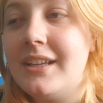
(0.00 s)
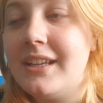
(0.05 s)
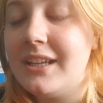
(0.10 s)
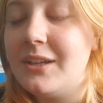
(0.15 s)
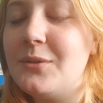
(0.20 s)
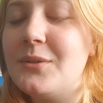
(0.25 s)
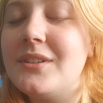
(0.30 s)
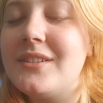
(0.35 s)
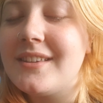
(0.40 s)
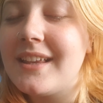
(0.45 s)

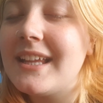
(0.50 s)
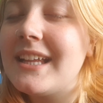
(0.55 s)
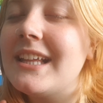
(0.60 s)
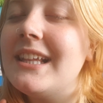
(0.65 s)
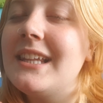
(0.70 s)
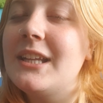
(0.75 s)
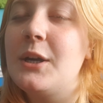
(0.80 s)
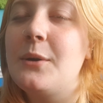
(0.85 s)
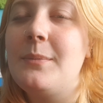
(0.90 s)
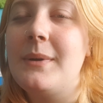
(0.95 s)
It was like a
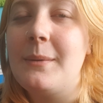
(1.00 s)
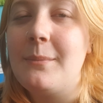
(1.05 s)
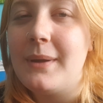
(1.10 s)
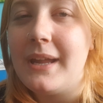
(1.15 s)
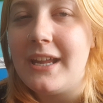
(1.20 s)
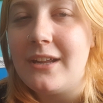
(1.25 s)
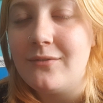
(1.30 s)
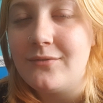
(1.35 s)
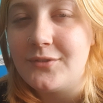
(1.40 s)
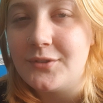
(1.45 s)
little bit
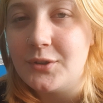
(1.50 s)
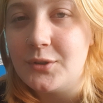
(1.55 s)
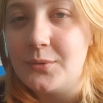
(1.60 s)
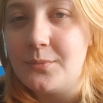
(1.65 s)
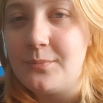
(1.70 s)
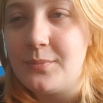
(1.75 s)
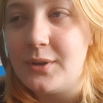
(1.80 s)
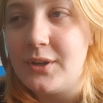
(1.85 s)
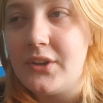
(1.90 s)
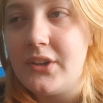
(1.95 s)
painful,
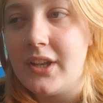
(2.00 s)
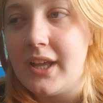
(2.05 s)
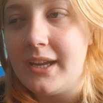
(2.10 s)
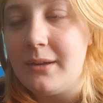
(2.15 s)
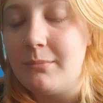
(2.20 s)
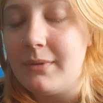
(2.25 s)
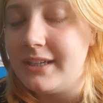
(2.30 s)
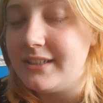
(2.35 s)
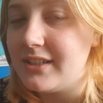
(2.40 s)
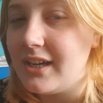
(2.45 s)
but
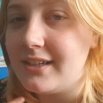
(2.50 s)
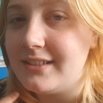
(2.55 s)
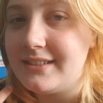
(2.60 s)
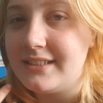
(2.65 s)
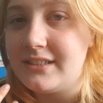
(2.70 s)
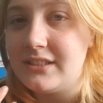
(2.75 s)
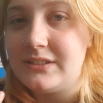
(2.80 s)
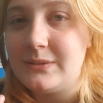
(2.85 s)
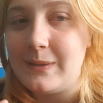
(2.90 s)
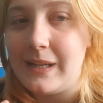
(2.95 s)
like my tongue
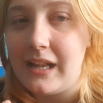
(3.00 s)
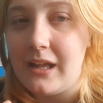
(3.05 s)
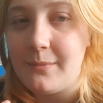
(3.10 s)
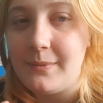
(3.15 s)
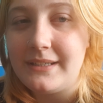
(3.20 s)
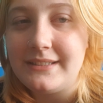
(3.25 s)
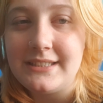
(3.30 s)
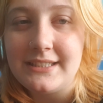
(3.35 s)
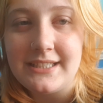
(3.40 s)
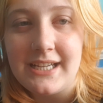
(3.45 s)
didn't swell up,
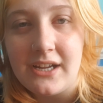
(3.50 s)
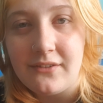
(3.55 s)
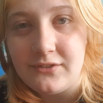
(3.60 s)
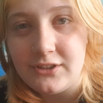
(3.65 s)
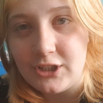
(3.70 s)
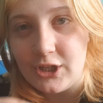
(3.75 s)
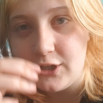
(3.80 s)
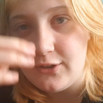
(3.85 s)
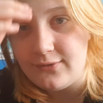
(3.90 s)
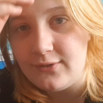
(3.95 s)
it didn't have
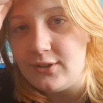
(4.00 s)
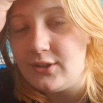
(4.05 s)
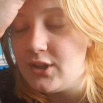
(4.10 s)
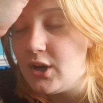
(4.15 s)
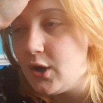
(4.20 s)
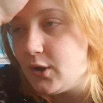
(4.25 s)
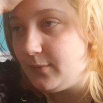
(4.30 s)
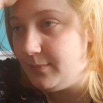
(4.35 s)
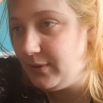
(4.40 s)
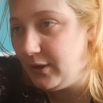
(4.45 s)
to go through the
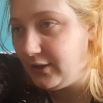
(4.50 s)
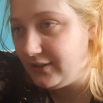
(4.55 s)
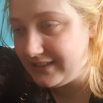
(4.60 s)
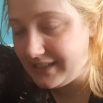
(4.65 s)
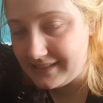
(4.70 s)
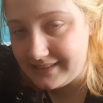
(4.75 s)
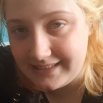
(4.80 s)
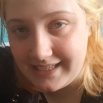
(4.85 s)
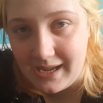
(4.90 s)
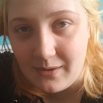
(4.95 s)
whole
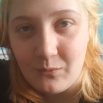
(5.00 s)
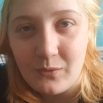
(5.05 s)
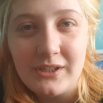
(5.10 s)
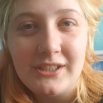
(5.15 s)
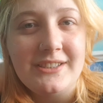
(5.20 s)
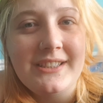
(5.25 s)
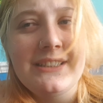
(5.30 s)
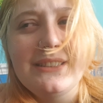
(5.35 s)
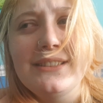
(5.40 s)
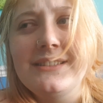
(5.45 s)
process again,
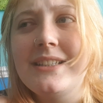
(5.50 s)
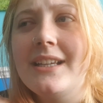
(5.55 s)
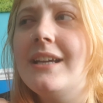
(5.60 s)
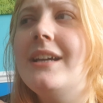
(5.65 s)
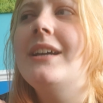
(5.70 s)
which is